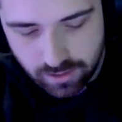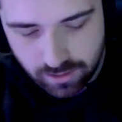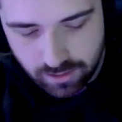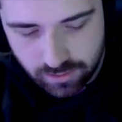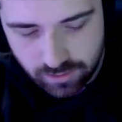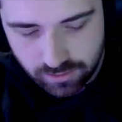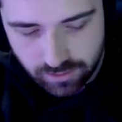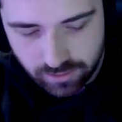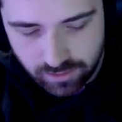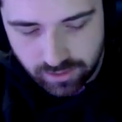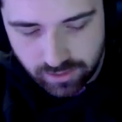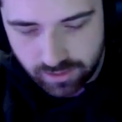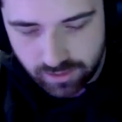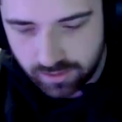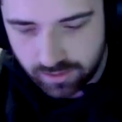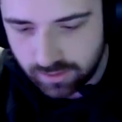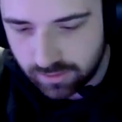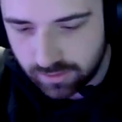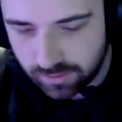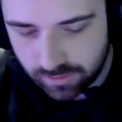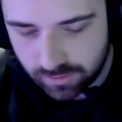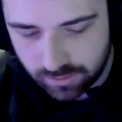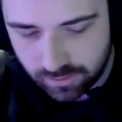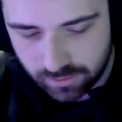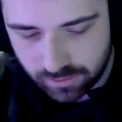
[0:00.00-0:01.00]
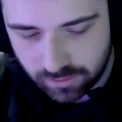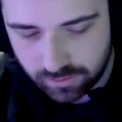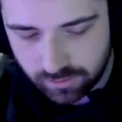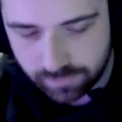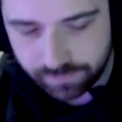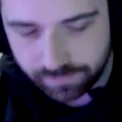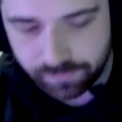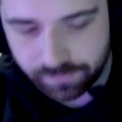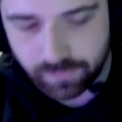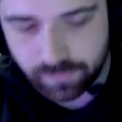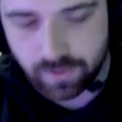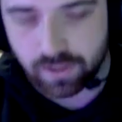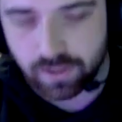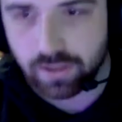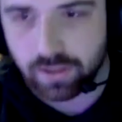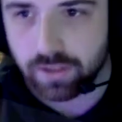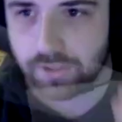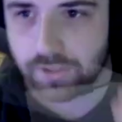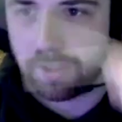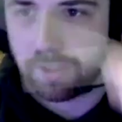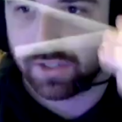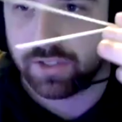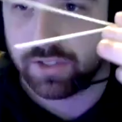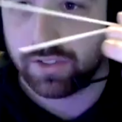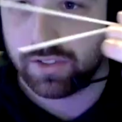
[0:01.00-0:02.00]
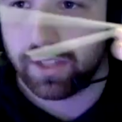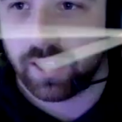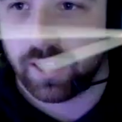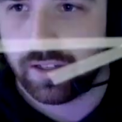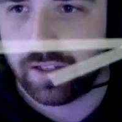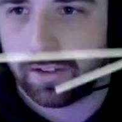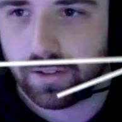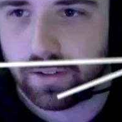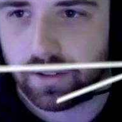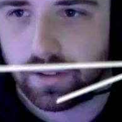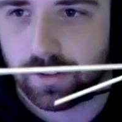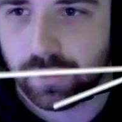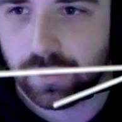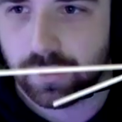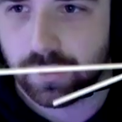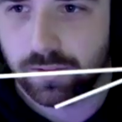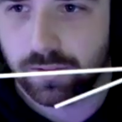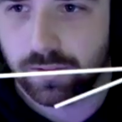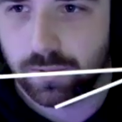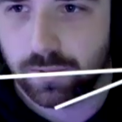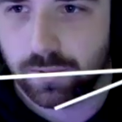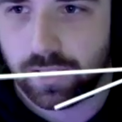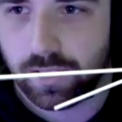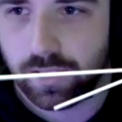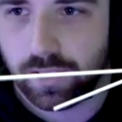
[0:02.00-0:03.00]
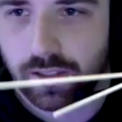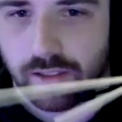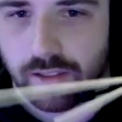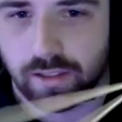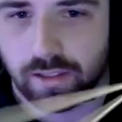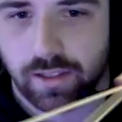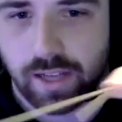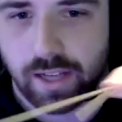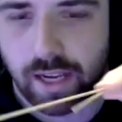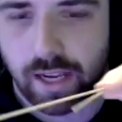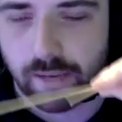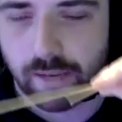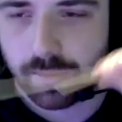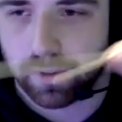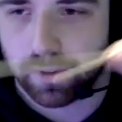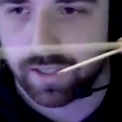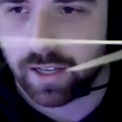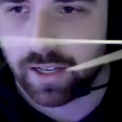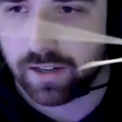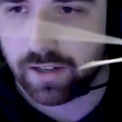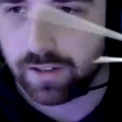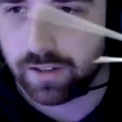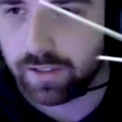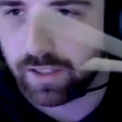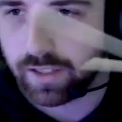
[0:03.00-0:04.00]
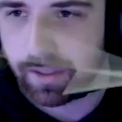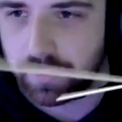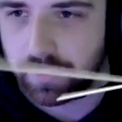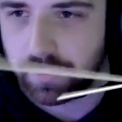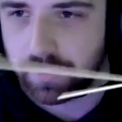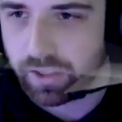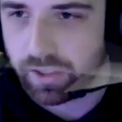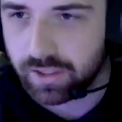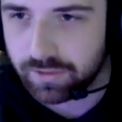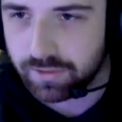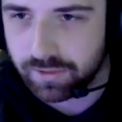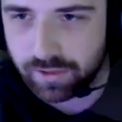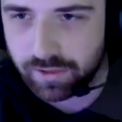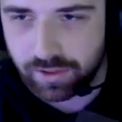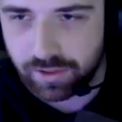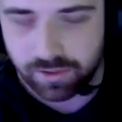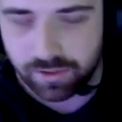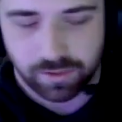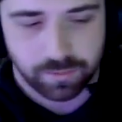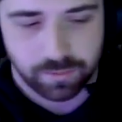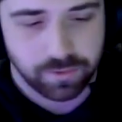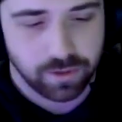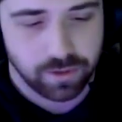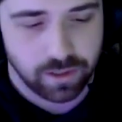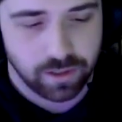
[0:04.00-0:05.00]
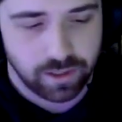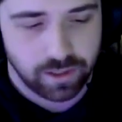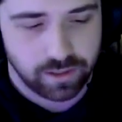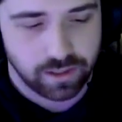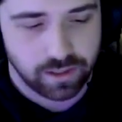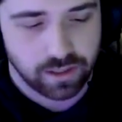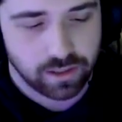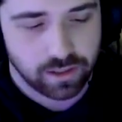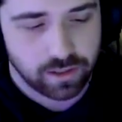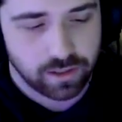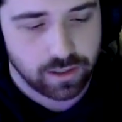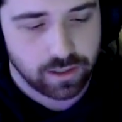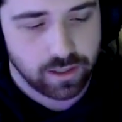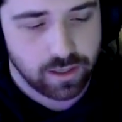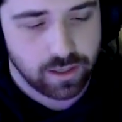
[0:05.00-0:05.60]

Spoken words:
So these are just standard wooden applicator tips. You can really use them for anything,